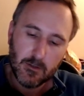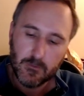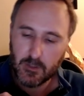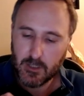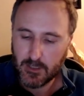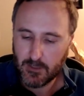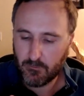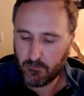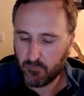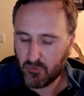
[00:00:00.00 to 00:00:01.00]
okay, I didn't
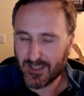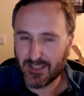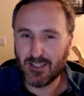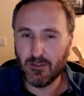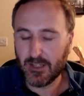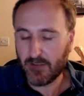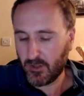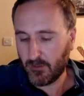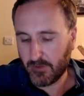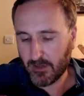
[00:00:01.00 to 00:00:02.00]
break still on the other
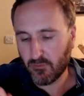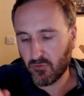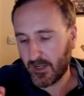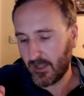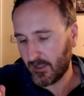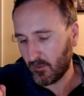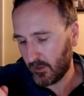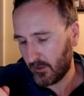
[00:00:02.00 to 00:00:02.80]
one, but I'm breaking this one.